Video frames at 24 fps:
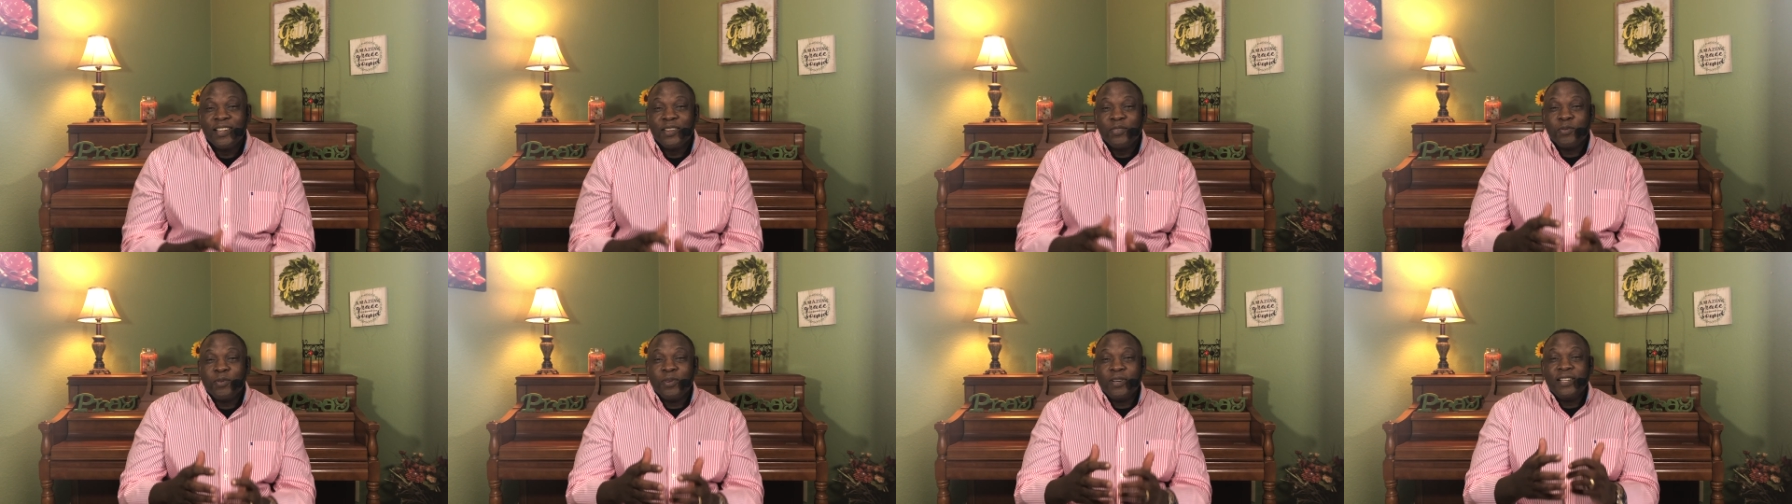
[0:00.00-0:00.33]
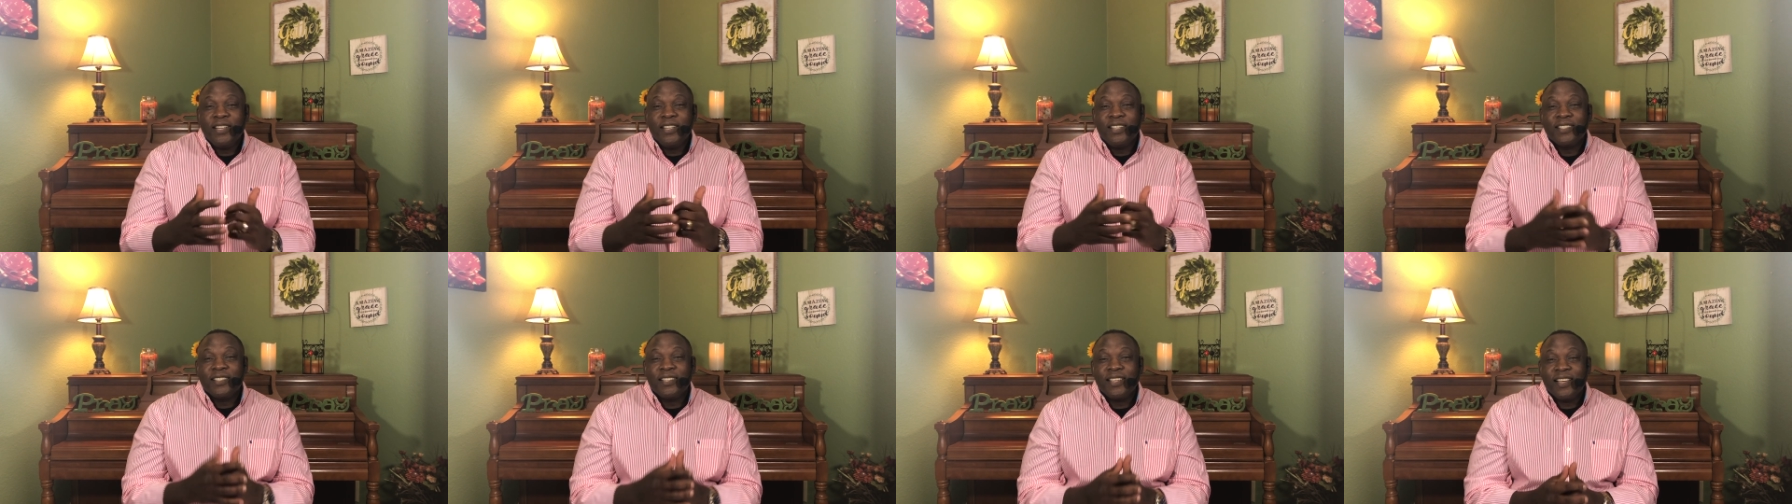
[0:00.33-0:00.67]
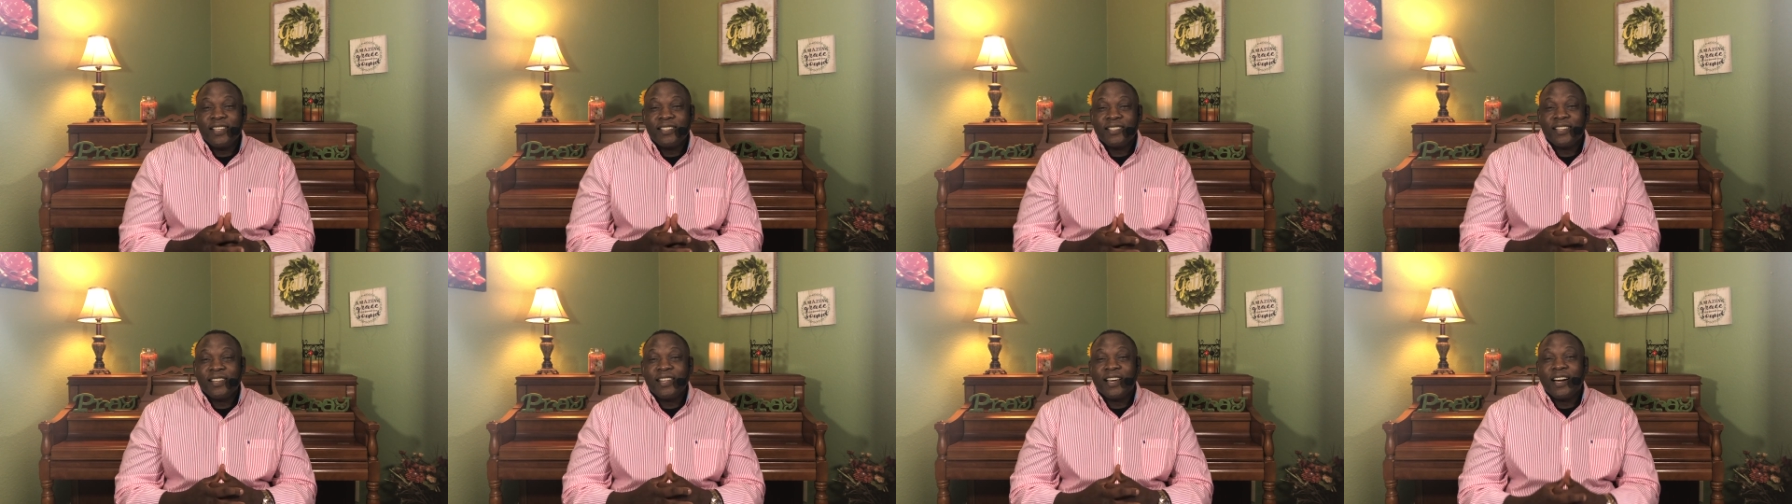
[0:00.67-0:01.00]
what he
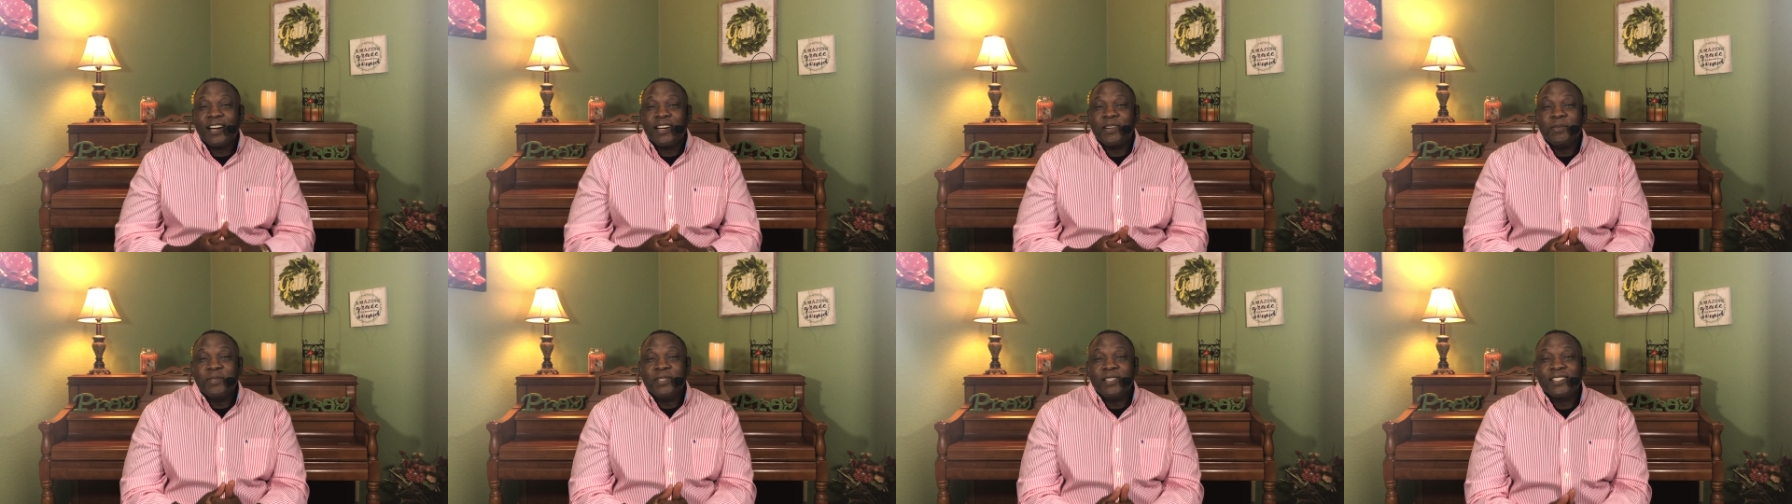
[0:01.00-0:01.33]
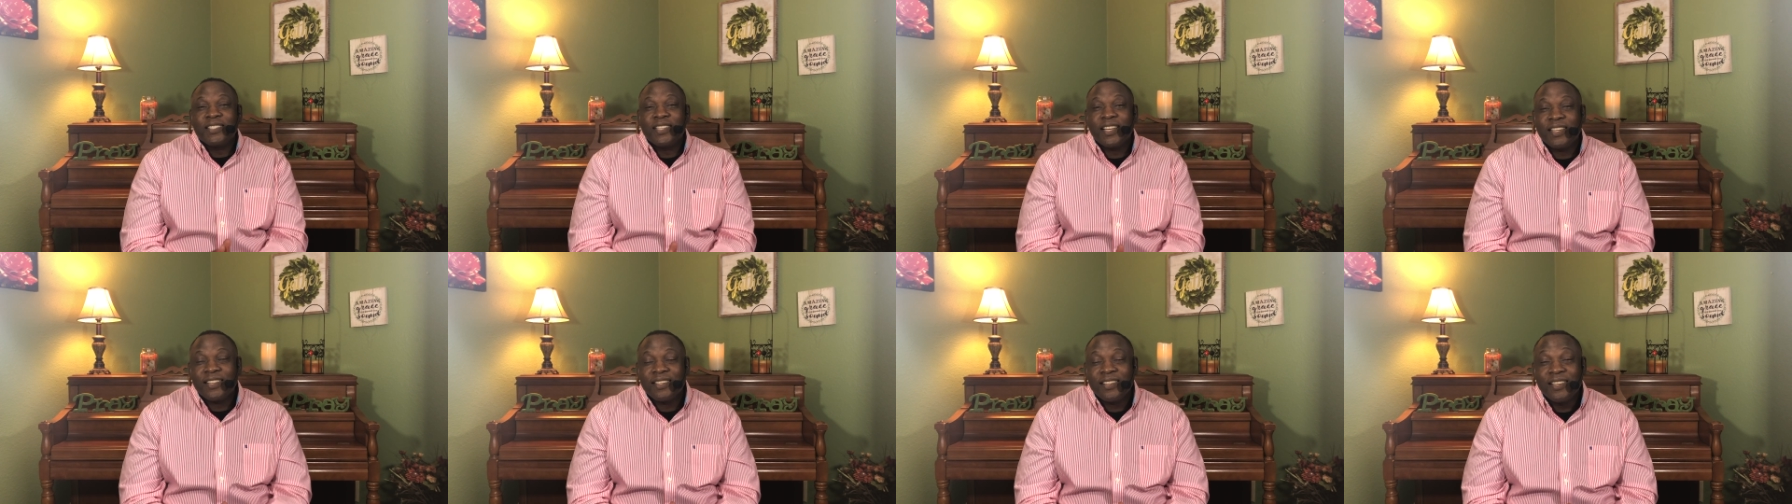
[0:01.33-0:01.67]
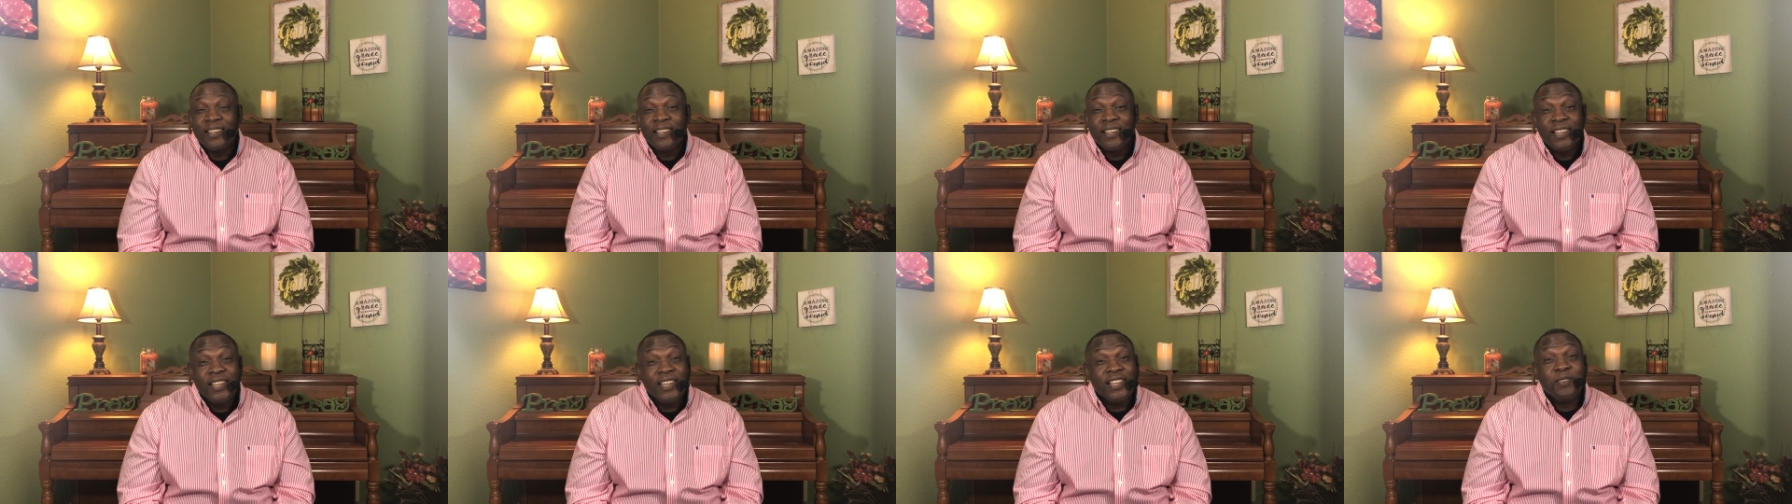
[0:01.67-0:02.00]
says and how he says,
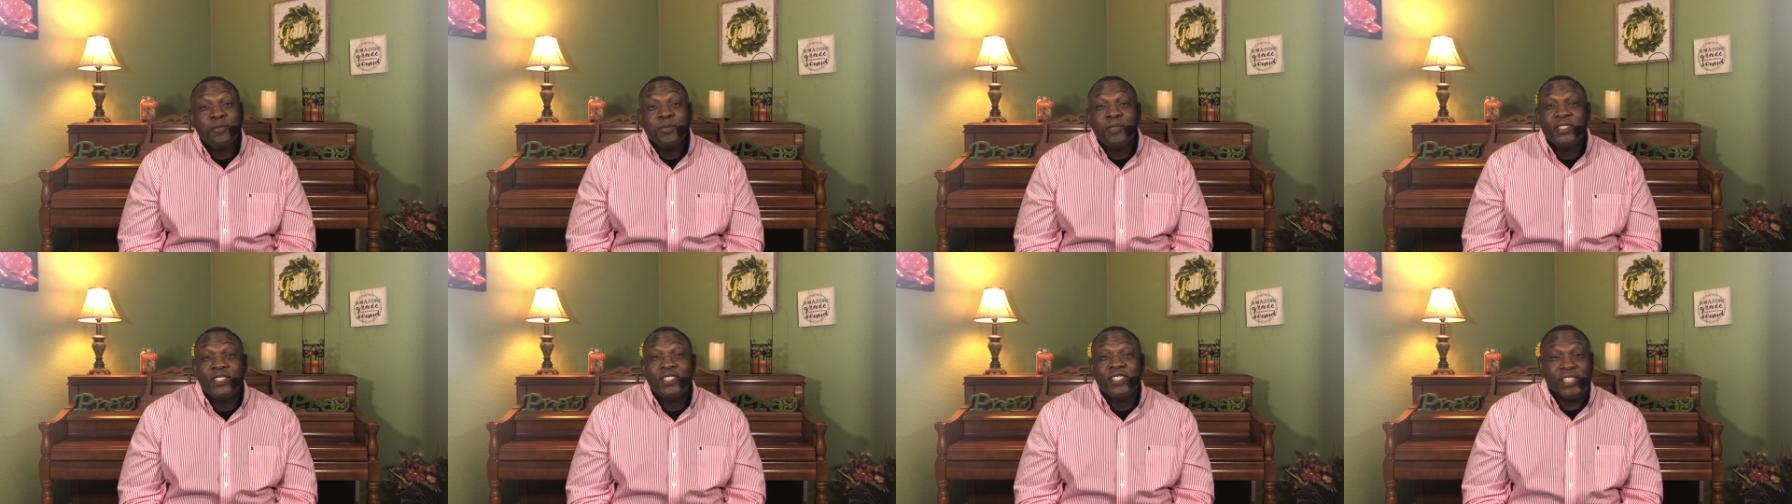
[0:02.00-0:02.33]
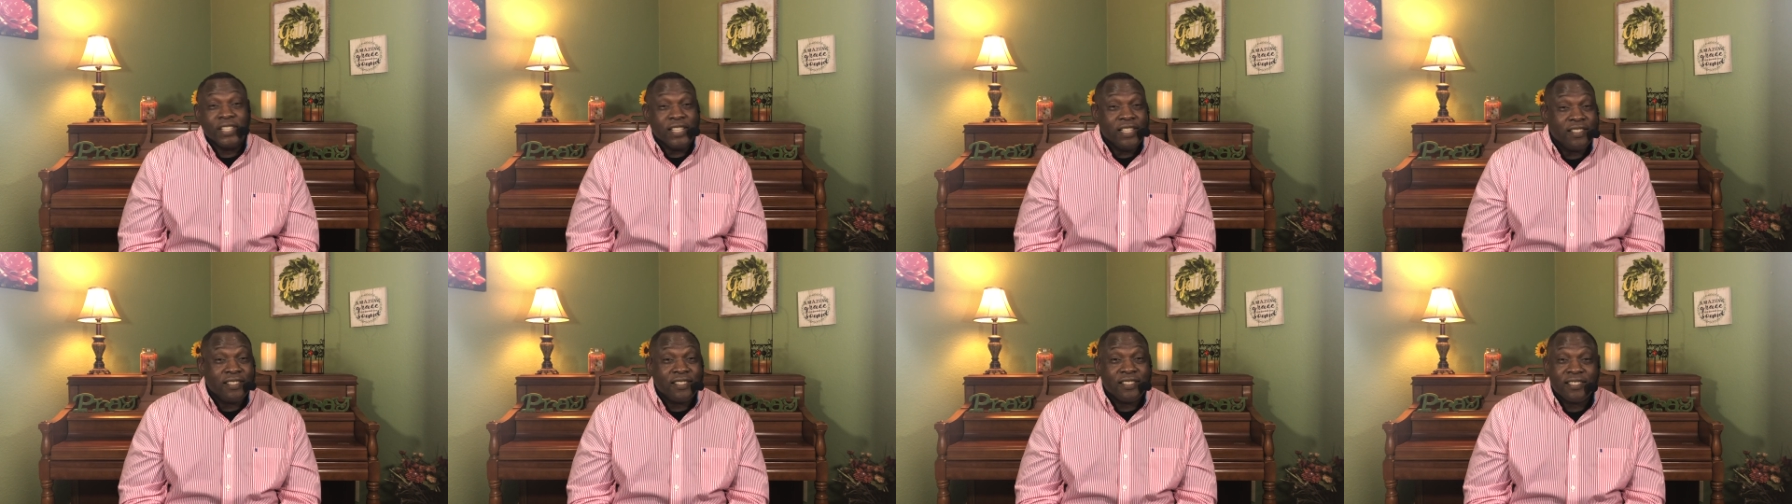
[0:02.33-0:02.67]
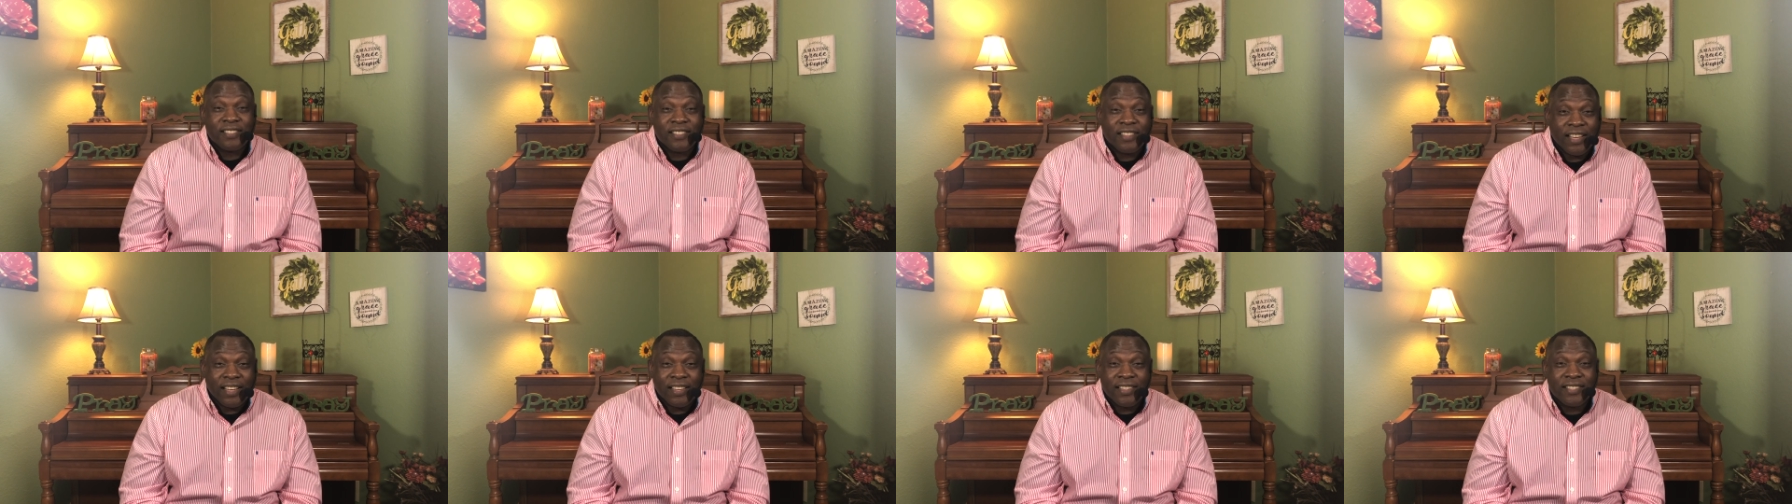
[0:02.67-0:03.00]
it was
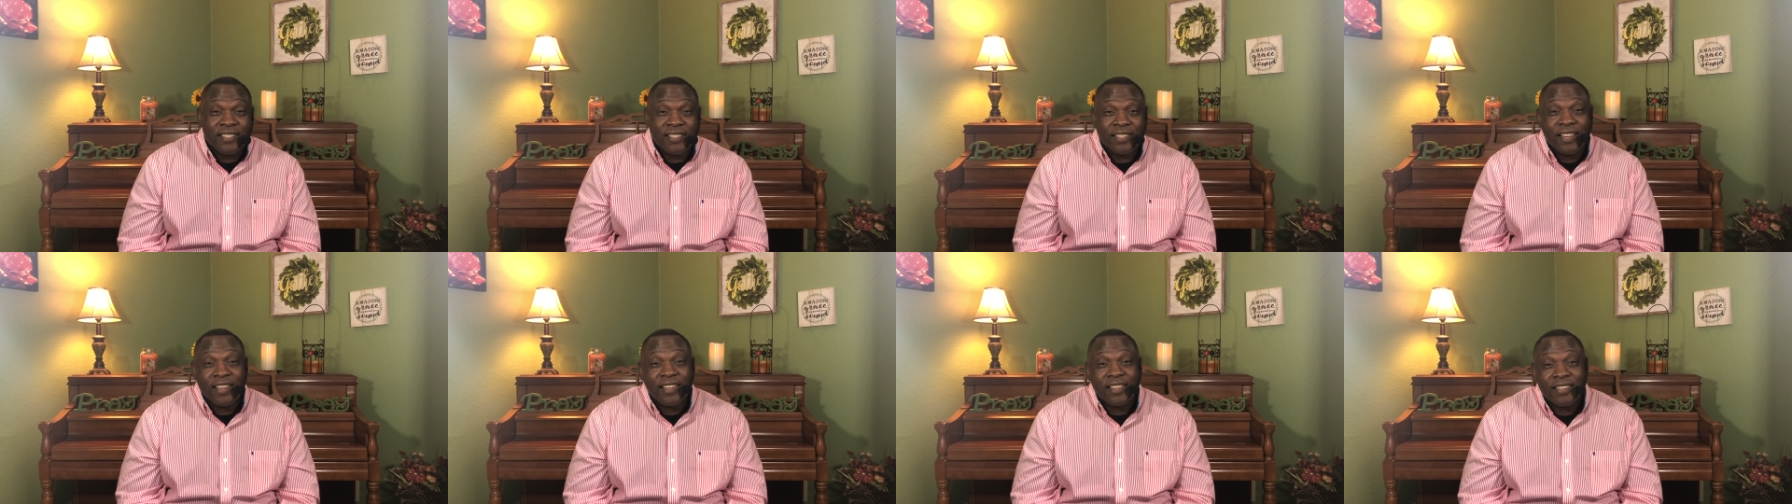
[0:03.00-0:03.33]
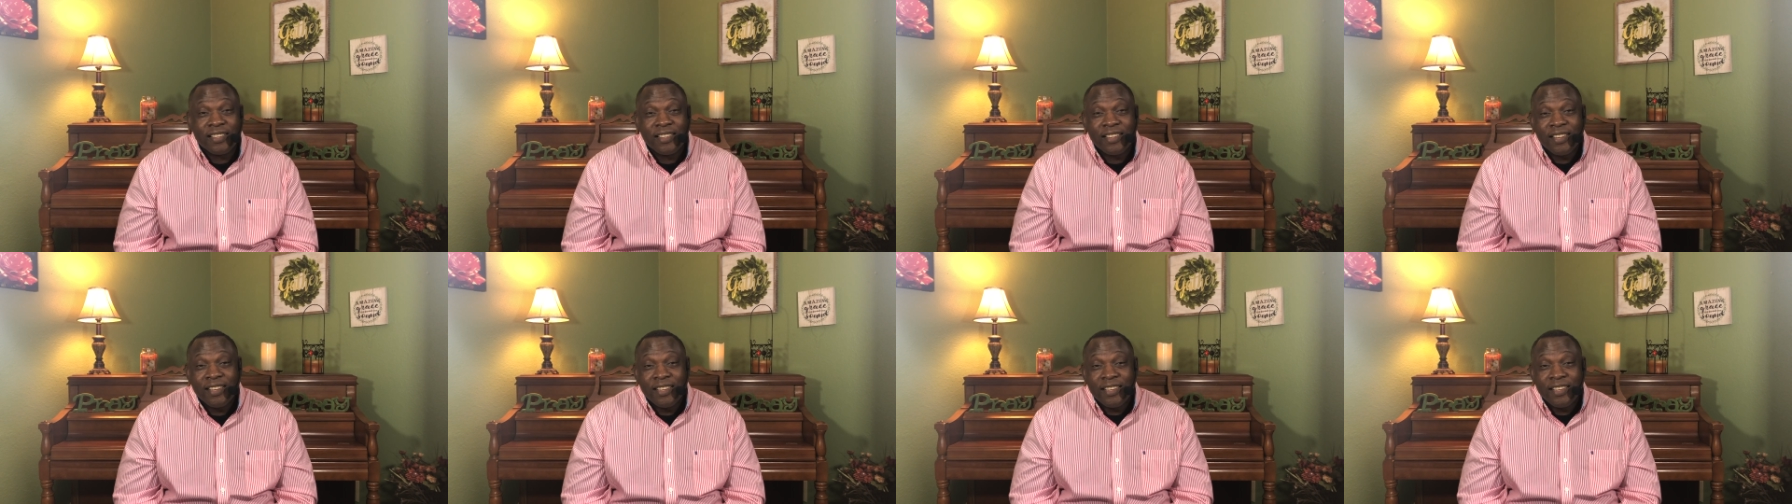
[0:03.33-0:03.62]
Jesus that said,